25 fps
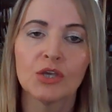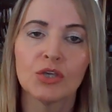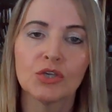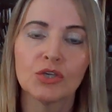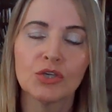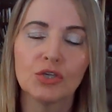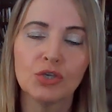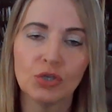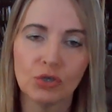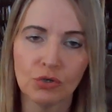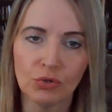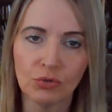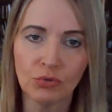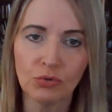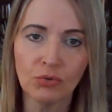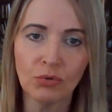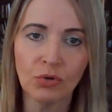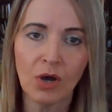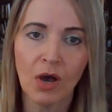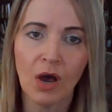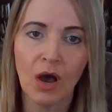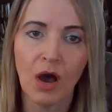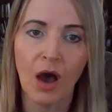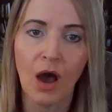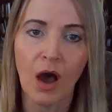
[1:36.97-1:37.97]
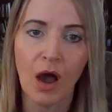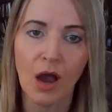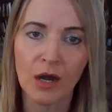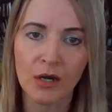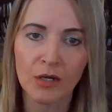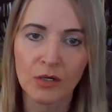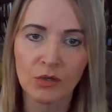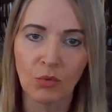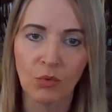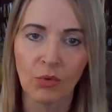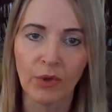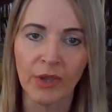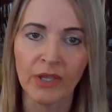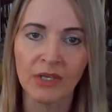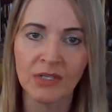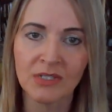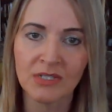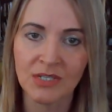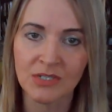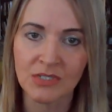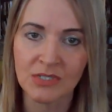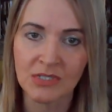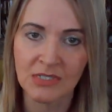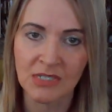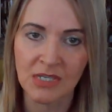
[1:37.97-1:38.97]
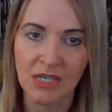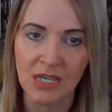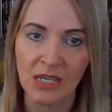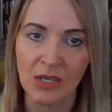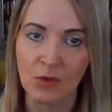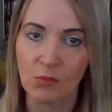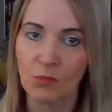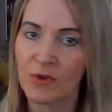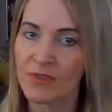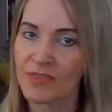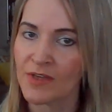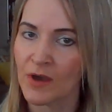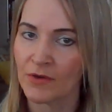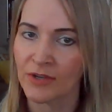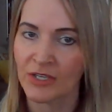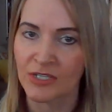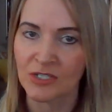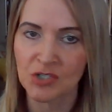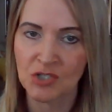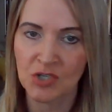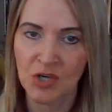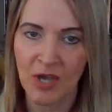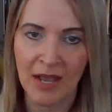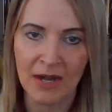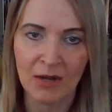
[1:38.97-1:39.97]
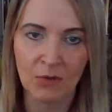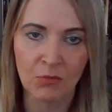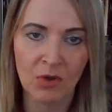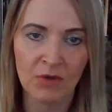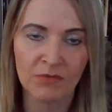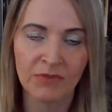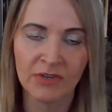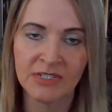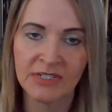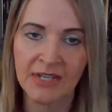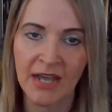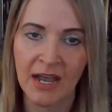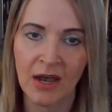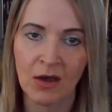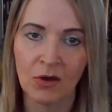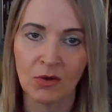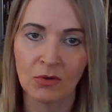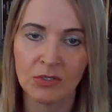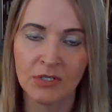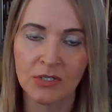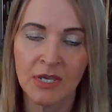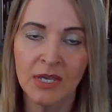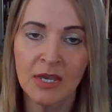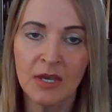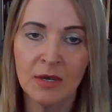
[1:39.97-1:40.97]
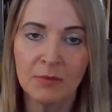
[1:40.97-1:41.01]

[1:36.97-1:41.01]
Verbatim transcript: You are going to see, without a shadow of a doubt,